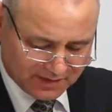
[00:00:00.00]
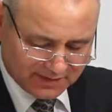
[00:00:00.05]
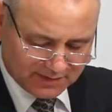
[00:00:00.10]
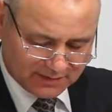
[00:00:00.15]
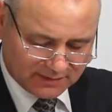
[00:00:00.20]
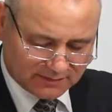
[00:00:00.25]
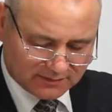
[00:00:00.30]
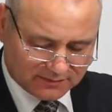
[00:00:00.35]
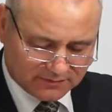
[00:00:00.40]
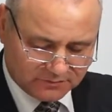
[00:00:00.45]

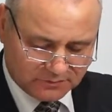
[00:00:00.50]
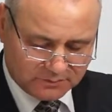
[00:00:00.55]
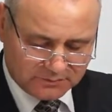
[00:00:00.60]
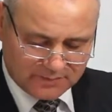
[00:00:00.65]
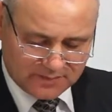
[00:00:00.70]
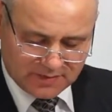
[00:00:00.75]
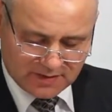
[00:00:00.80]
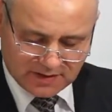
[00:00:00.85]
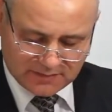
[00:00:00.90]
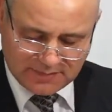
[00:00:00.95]

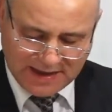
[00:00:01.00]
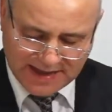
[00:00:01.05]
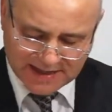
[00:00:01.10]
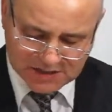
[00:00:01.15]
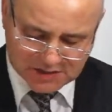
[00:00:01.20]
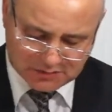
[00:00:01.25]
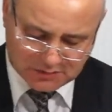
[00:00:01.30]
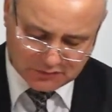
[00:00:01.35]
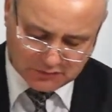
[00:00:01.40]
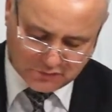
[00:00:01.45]
And
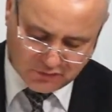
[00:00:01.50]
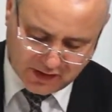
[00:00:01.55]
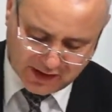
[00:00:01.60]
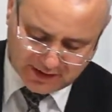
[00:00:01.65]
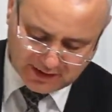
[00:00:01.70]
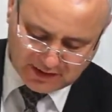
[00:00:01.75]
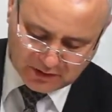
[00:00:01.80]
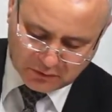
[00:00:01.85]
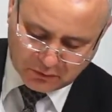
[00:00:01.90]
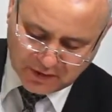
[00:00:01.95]
Benjamin
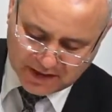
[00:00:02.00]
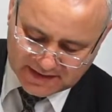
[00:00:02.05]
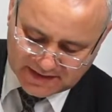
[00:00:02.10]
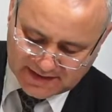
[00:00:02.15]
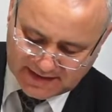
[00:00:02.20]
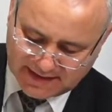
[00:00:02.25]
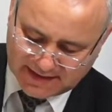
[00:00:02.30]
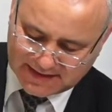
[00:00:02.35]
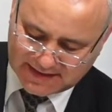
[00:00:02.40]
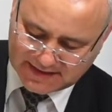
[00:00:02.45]
Franklin once
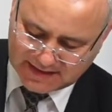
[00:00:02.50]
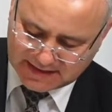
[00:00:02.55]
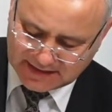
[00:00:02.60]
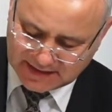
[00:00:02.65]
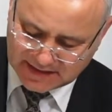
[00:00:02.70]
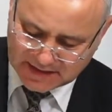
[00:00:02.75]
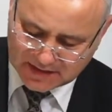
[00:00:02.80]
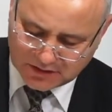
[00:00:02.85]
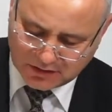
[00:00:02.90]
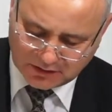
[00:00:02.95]
said, sin
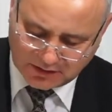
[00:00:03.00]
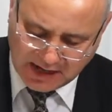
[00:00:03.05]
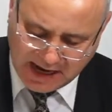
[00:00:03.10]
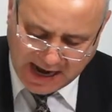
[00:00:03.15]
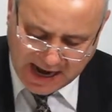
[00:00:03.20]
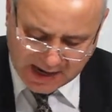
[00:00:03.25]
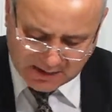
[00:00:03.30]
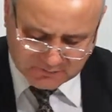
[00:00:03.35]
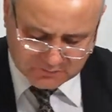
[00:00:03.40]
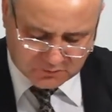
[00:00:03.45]
is not
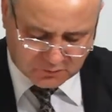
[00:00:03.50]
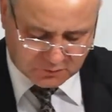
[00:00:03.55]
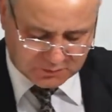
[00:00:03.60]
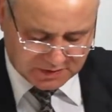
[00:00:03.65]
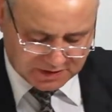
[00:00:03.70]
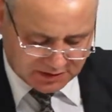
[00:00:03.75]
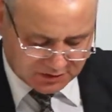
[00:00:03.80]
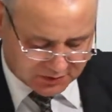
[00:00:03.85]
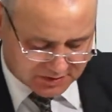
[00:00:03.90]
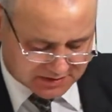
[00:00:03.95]
harmful
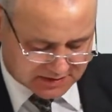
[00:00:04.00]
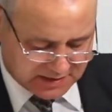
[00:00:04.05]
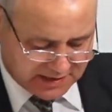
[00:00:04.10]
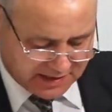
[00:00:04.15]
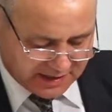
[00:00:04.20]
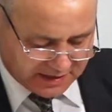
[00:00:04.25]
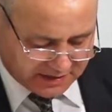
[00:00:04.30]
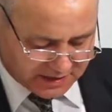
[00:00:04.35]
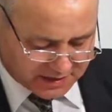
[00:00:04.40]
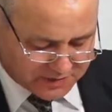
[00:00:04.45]

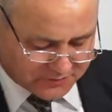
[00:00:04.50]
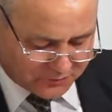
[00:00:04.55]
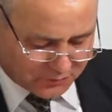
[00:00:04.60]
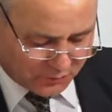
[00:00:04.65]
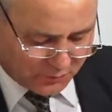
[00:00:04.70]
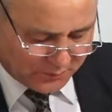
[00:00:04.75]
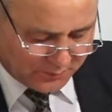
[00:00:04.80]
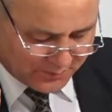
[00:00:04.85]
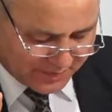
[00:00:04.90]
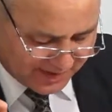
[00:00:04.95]
because it is
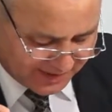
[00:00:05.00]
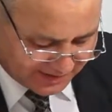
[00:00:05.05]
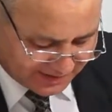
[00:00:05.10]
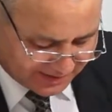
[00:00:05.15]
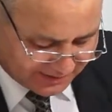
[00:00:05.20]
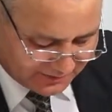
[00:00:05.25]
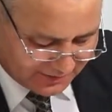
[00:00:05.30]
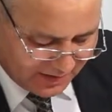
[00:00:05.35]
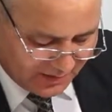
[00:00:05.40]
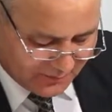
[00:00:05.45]

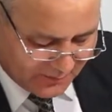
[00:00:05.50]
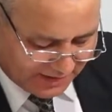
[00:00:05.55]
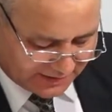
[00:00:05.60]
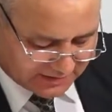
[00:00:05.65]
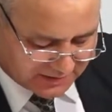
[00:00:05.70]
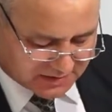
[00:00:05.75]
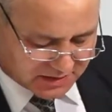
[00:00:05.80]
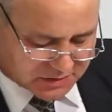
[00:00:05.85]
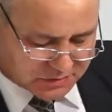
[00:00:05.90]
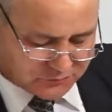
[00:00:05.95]
forbidden, but
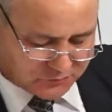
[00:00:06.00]
it is